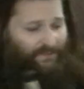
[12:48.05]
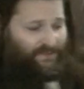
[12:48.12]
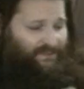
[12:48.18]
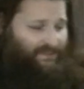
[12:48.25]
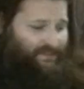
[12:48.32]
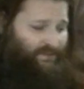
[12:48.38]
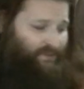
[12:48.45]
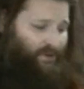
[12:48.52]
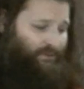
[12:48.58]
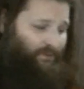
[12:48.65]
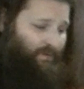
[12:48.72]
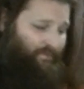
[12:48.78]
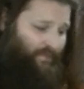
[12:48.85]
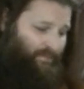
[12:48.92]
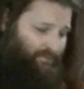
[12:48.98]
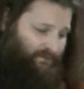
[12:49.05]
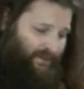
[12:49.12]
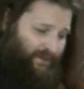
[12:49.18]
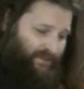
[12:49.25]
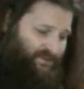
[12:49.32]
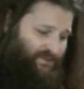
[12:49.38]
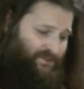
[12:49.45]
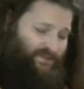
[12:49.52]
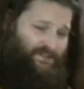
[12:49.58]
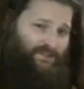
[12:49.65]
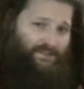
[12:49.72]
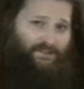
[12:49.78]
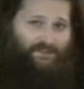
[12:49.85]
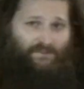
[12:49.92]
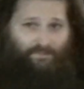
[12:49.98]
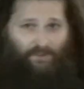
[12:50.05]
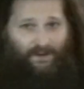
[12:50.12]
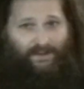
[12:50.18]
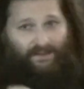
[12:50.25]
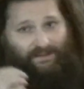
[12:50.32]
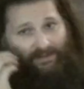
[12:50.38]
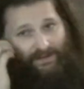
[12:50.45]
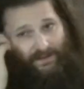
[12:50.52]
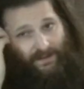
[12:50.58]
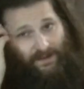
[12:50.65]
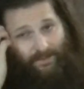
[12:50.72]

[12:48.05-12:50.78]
We see you all over the place just spreading